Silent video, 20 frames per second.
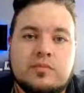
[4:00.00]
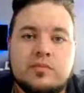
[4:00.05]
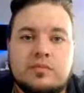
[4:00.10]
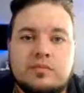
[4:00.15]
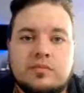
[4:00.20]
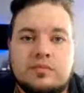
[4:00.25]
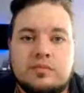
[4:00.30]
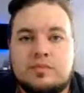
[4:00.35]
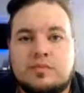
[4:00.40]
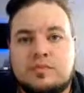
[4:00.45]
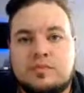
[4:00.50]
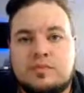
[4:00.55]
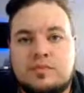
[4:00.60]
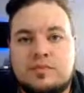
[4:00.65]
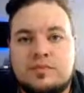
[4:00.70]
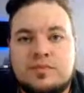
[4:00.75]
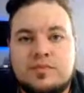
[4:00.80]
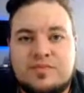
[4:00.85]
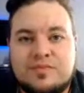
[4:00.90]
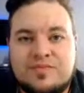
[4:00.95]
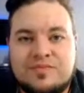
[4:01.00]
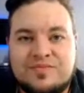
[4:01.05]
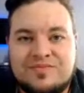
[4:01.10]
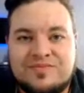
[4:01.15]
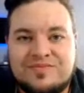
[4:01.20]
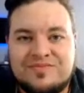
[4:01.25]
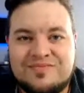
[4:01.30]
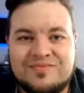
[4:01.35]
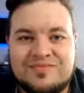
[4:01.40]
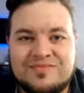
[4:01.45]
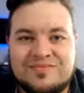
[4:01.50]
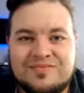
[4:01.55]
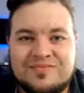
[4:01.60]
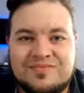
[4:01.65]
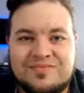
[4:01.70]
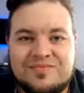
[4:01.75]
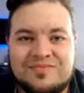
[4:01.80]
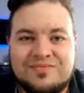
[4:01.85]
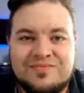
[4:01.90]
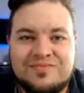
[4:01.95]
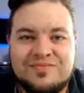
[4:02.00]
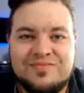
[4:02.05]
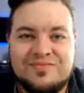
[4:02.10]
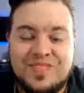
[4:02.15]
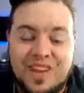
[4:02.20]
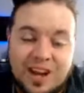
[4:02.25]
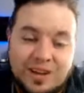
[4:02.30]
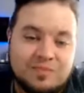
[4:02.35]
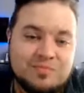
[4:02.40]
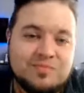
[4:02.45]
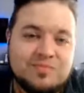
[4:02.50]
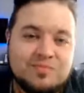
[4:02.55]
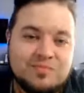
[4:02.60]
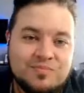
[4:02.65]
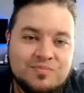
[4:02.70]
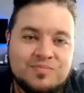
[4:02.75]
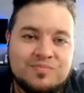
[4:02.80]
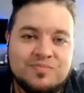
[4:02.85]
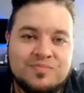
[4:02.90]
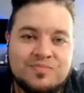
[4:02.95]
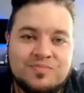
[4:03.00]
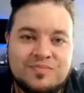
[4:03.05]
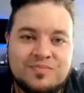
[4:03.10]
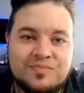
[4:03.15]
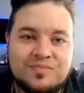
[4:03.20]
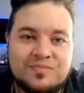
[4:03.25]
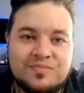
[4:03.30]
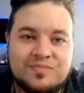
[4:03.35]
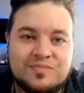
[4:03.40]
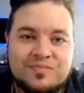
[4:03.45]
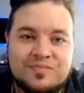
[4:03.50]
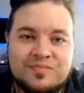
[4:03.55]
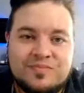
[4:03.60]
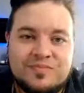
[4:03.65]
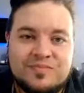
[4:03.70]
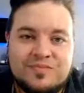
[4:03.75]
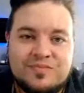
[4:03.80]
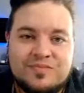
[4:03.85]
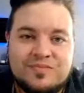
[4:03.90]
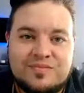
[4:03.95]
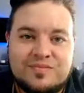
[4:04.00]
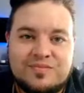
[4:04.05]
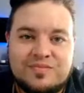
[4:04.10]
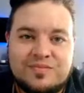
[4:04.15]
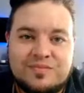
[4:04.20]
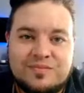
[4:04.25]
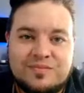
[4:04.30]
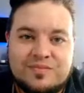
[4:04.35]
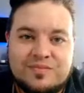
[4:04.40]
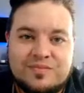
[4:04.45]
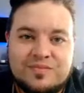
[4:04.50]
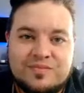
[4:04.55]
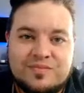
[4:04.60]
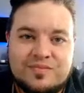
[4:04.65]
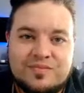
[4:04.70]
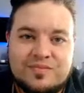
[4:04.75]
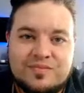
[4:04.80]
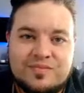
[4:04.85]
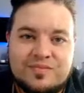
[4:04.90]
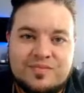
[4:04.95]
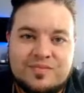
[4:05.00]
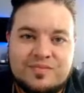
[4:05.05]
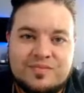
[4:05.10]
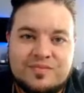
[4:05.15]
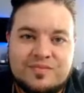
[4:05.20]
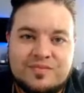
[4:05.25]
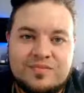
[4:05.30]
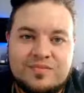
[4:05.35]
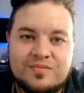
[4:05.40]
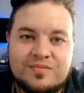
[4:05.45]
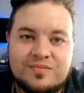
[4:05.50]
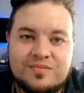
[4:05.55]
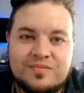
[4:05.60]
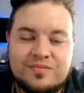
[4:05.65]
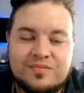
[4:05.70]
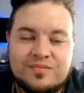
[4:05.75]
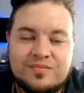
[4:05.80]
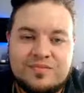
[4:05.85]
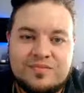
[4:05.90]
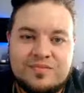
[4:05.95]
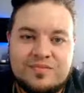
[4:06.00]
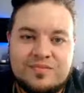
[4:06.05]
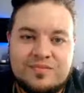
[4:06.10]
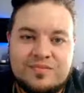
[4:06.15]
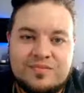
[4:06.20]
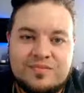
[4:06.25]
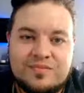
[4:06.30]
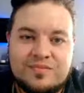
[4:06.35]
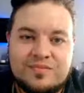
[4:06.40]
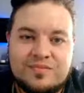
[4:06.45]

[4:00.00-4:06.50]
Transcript: (silent)